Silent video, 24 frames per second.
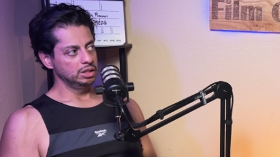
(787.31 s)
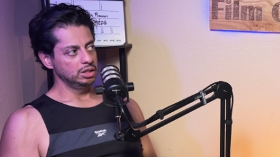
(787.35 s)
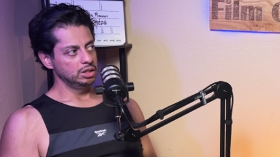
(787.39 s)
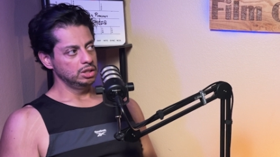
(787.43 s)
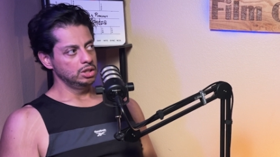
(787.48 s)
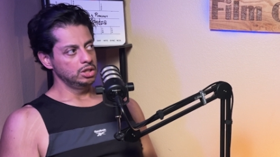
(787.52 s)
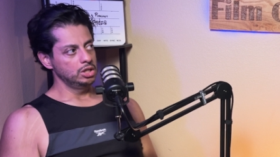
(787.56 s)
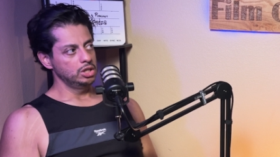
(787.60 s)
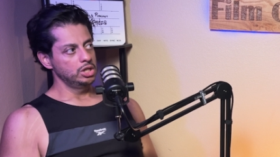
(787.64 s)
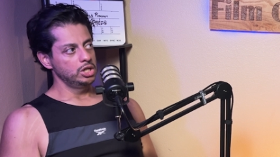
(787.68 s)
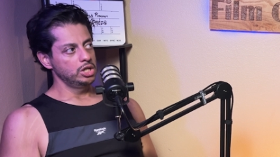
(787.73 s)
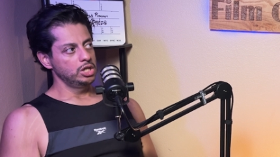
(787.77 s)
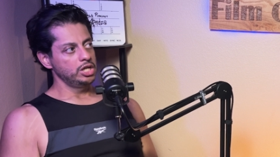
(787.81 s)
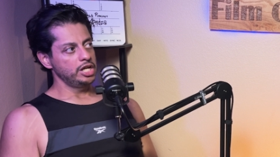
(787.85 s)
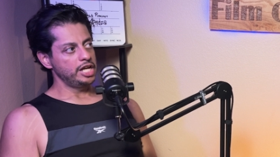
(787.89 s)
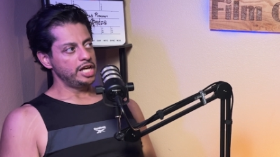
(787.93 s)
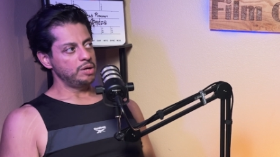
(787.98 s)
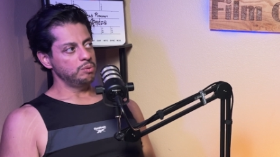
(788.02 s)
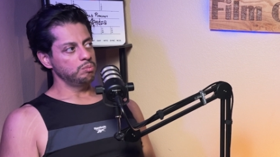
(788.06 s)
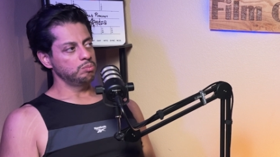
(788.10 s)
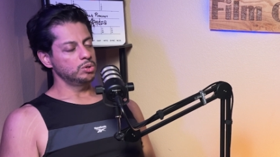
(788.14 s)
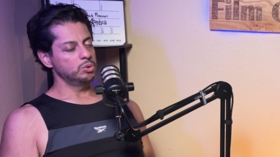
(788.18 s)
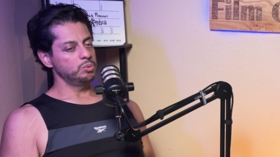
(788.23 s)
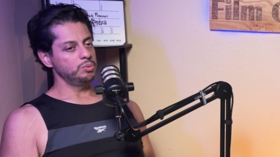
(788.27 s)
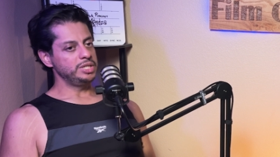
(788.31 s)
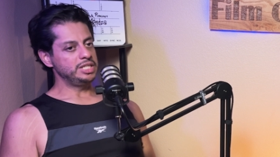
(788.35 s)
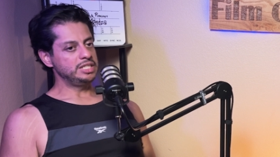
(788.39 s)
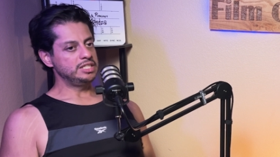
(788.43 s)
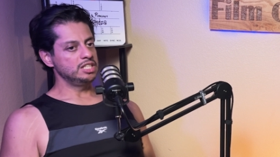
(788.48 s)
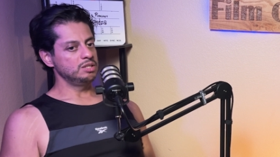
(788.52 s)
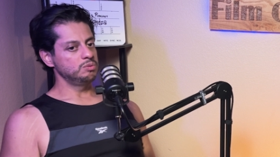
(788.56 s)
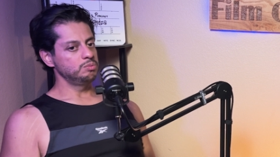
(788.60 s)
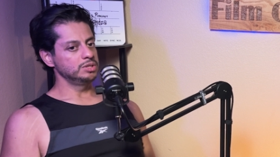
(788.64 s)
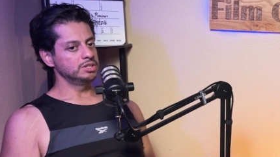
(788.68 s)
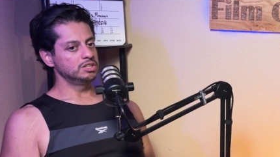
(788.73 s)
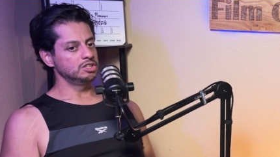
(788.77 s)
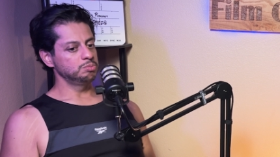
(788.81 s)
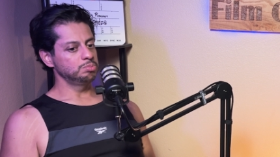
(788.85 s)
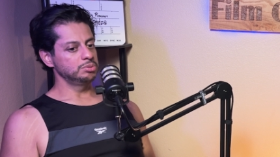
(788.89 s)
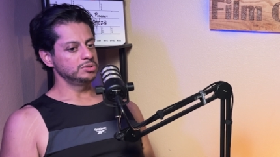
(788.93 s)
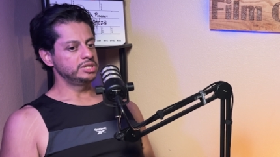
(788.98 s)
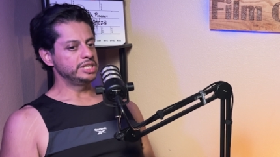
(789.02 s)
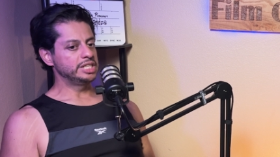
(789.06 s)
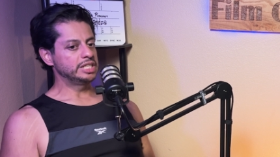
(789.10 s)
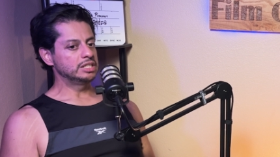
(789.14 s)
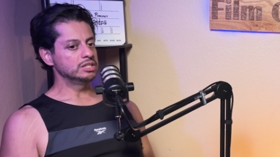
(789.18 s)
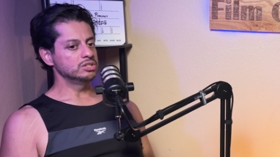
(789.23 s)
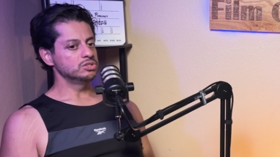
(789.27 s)
Oh. And what we did with this
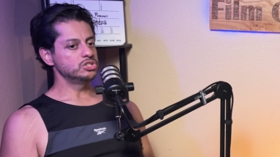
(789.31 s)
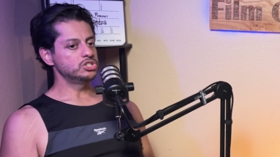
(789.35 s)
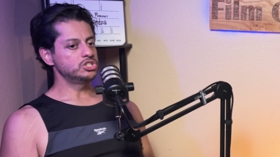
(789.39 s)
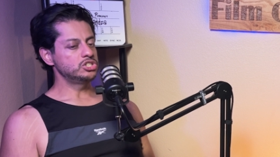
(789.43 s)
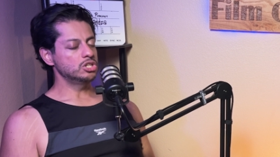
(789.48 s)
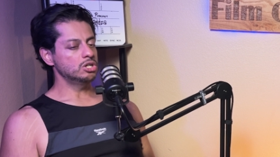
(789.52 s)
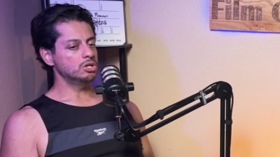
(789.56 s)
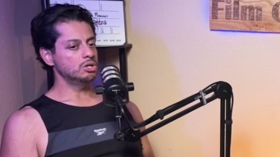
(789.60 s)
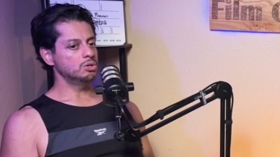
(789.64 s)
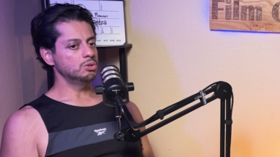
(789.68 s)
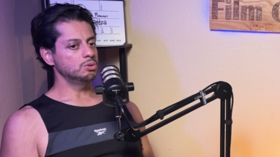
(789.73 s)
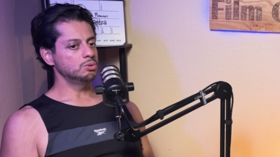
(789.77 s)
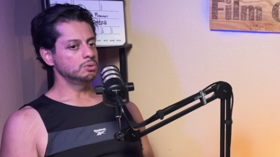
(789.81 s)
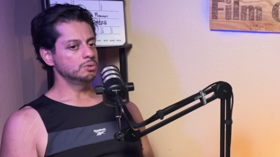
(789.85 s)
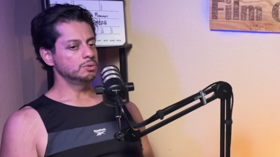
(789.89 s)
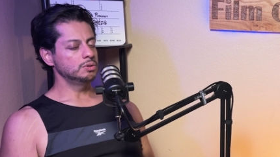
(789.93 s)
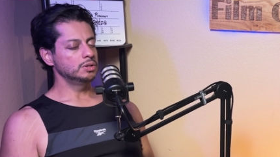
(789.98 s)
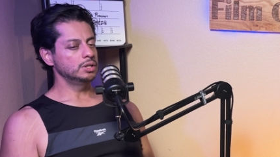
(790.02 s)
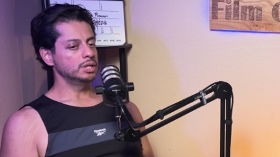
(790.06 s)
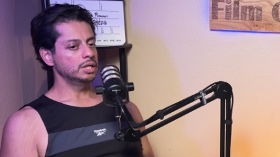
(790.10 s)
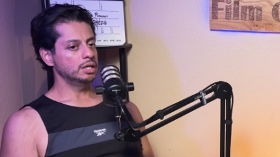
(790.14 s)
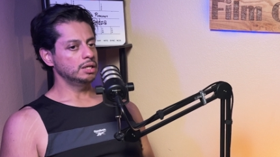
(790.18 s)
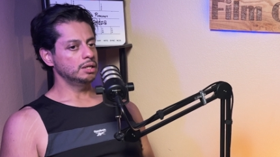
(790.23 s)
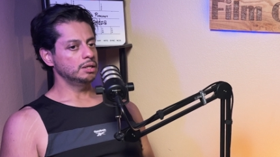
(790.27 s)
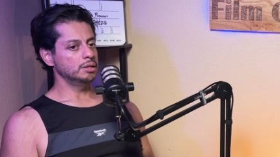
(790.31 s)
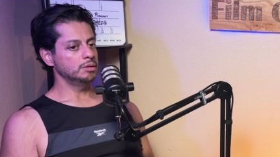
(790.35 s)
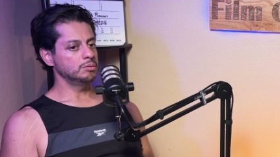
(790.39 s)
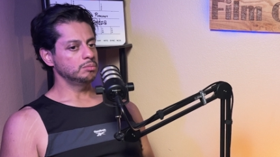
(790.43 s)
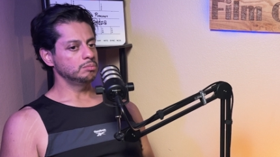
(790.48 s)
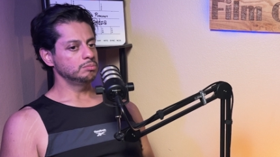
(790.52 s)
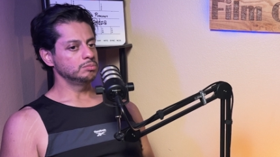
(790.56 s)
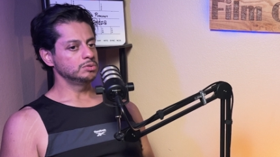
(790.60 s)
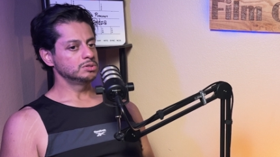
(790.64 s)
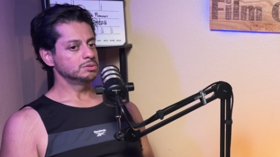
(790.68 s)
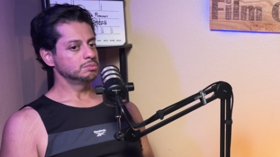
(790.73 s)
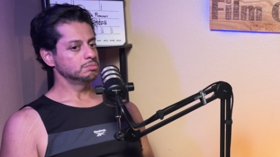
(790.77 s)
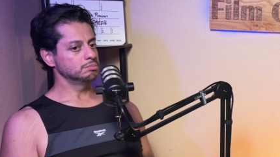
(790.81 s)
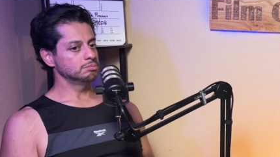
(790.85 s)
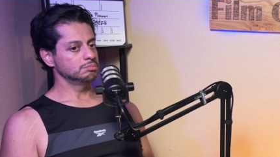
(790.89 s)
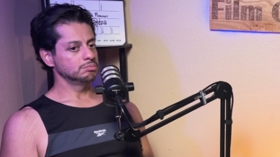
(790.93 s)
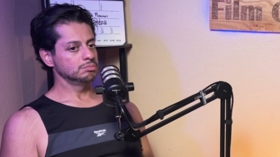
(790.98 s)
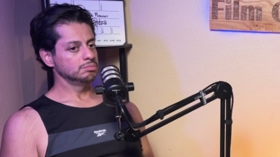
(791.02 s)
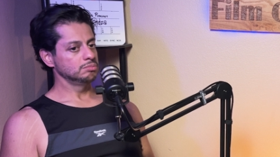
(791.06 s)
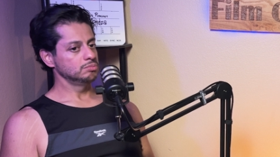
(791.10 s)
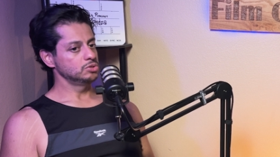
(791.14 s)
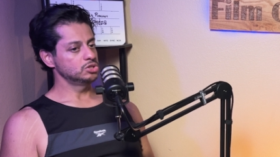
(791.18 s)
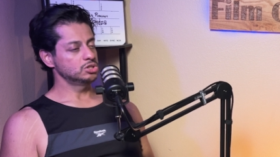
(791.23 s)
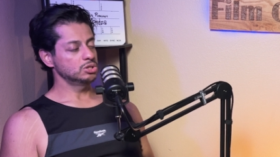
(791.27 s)
particular show, which
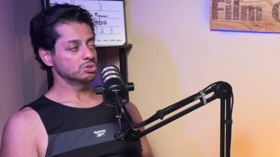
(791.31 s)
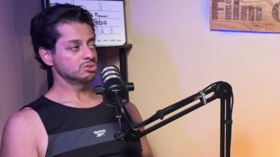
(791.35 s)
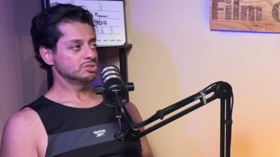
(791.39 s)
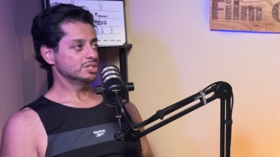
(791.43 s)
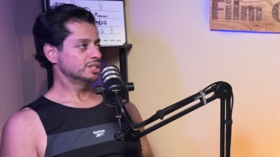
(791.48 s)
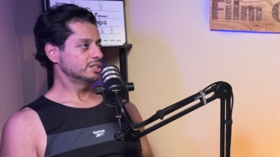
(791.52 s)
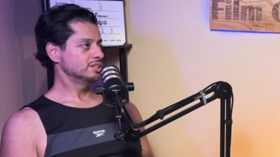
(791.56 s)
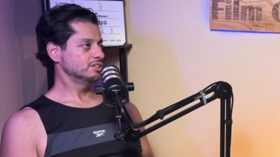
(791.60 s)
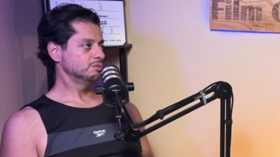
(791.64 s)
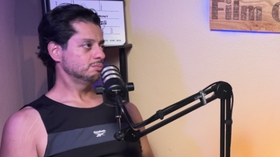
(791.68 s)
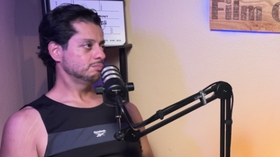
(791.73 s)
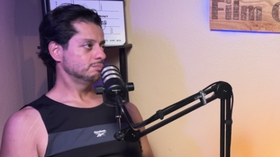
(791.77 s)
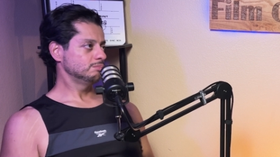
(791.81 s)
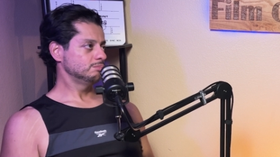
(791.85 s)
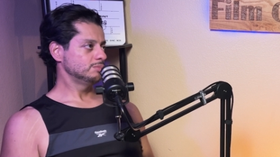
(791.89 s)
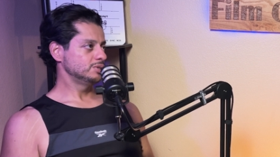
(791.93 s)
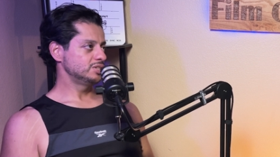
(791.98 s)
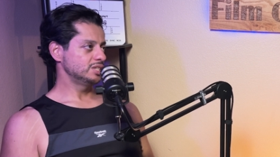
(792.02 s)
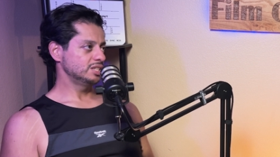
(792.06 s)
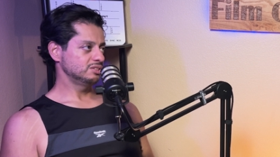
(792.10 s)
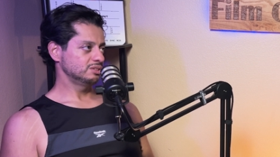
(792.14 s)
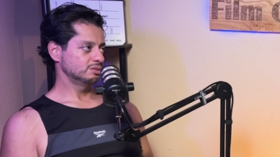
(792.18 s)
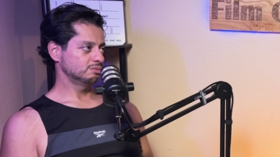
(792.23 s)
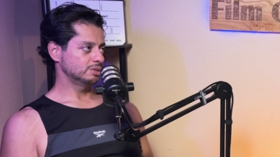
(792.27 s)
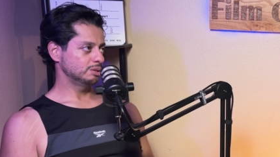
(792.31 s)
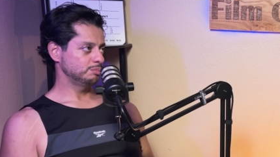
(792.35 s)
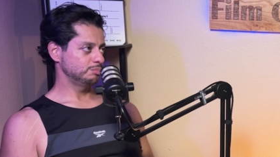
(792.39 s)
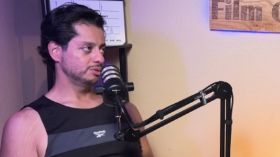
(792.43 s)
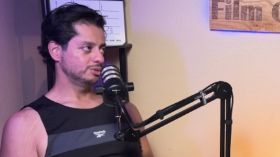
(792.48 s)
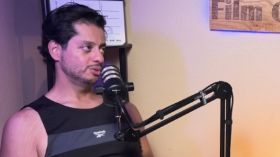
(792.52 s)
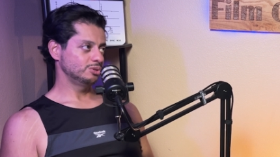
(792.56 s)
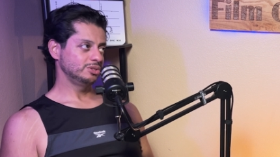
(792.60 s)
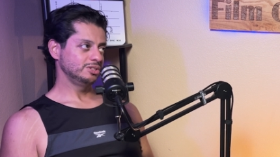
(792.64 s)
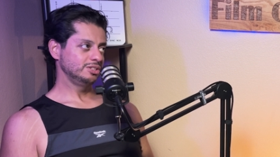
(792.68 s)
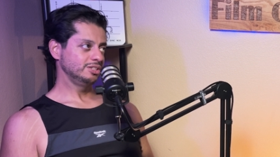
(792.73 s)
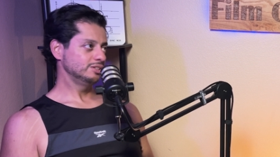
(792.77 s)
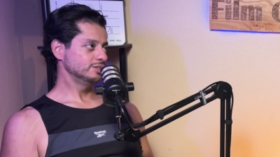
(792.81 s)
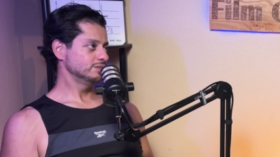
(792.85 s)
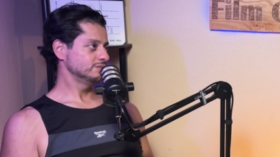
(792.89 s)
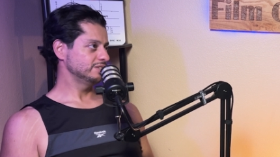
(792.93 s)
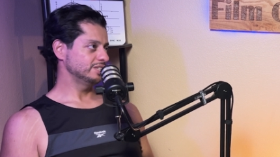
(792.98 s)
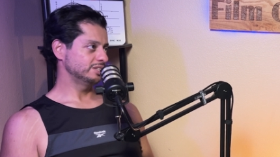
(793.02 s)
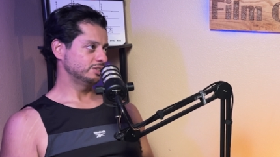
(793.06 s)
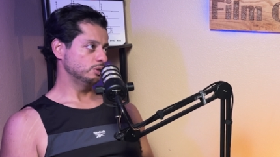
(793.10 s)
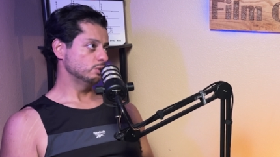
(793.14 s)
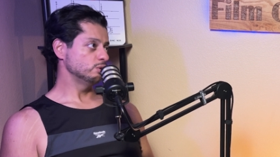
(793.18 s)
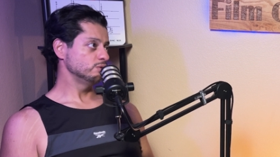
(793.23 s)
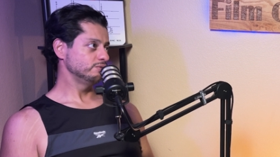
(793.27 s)
shows like this Majestic Repertory Theater is
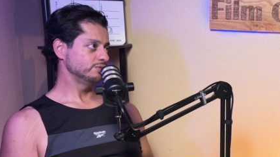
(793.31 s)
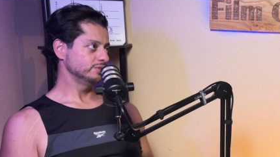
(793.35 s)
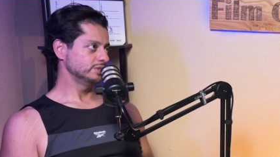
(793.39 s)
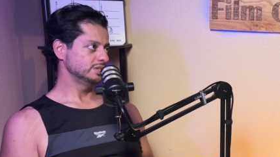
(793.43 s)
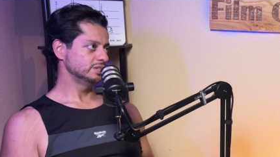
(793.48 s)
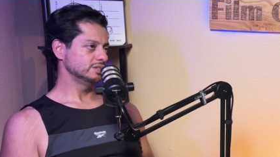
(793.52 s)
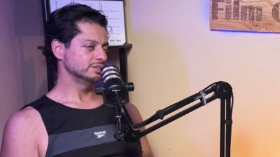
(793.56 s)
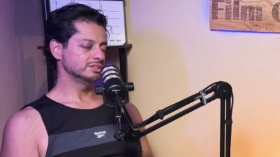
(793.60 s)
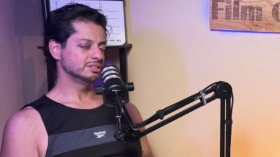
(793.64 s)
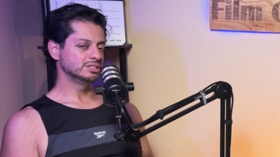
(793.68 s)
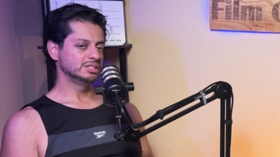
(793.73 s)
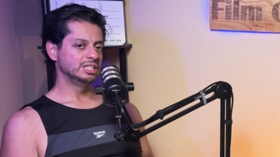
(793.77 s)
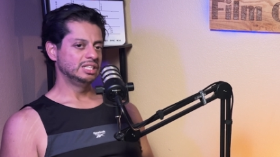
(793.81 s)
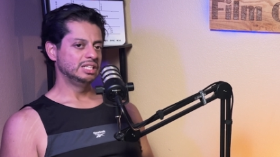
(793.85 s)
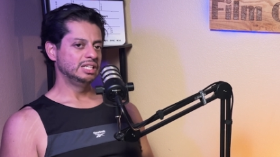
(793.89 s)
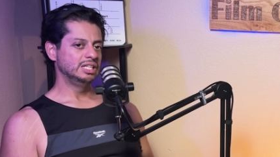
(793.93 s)
like known for this.